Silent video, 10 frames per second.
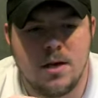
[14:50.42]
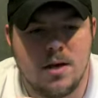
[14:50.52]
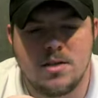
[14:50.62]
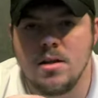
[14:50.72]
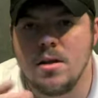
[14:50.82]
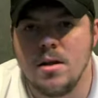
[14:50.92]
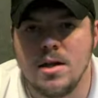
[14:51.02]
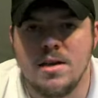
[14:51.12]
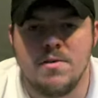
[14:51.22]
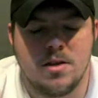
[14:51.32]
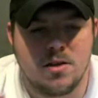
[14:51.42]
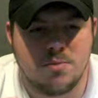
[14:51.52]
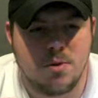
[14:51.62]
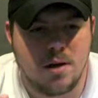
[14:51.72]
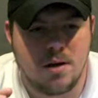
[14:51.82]
it's a little uneven at this
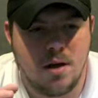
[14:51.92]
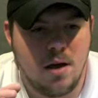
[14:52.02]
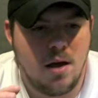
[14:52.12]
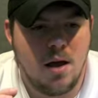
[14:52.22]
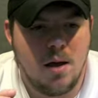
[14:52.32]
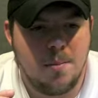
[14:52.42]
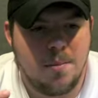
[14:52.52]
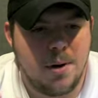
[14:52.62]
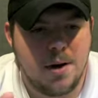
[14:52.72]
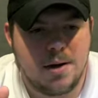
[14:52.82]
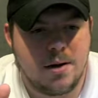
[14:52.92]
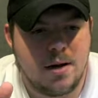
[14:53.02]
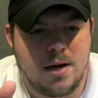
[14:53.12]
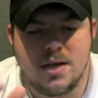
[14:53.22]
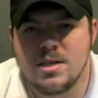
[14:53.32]
point, but
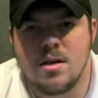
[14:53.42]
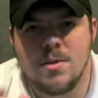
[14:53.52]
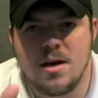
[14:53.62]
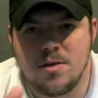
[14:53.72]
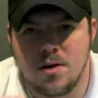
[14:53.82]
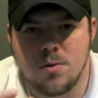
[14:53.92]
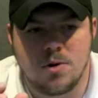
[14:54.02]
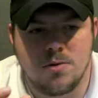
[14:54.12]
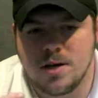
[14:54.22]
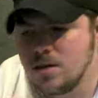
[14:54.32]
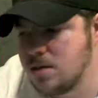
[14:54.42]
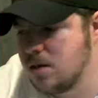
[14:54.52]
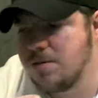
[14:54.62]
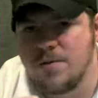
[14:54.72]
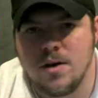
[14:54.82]
uh, it's something I think will correct
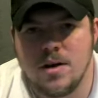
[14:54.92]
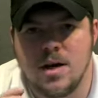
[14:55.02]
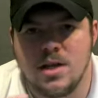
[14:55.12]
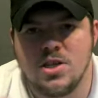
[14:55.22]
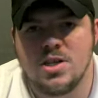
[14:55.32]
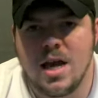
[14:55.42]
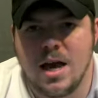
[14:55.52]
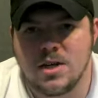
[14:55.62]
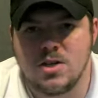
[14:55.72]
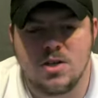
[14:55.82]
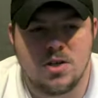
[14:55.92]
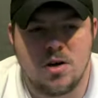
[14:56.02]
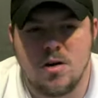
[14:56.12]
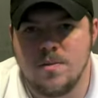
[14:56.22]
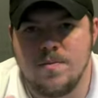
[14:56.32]
itself. I just ashed a
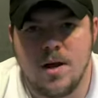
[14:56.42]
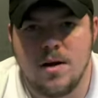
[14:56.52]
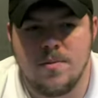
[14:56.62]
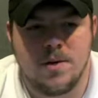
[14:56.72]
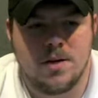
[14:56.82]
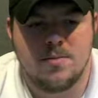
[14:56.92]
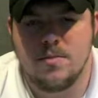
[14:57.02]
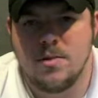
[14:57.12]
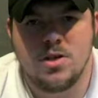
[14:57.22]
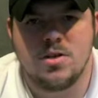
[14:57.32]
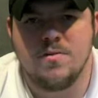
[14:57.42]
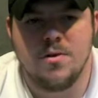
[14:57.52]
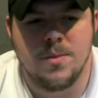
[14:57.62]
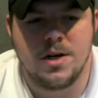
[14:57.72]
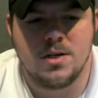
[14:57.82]
cigar just a
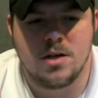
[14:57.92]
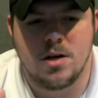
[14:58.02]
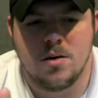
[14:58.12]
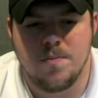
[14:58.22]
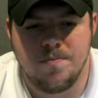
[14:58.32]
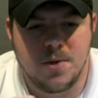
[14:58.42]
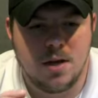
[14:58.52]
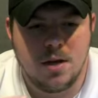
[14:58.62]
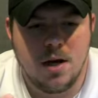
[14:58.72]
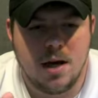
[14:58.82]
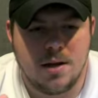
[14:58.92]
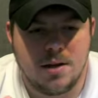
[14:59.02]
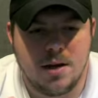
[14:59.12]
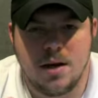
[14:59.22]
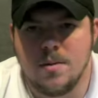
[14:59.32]
few minutes ago,
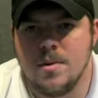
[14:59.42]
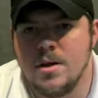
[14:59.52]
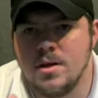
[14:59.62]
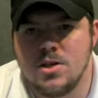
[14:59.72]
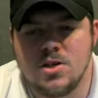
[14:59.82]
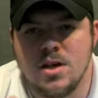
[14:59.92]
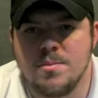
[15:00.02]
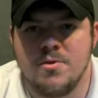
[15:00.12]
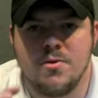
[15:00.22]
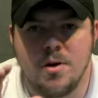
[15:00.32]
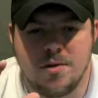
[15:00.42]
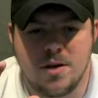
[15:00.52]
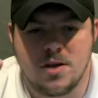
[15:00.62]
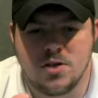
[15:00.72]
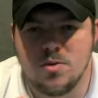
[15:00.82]
and uh, just like before, I
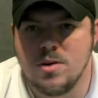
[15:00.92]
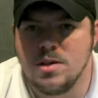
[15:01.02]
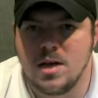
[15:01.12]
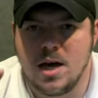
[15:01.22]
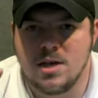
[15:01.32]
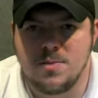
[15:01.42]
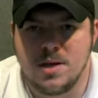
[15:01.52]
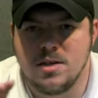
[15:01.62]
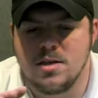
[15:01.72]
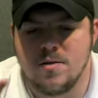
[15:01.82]
think as soon as the ash begins to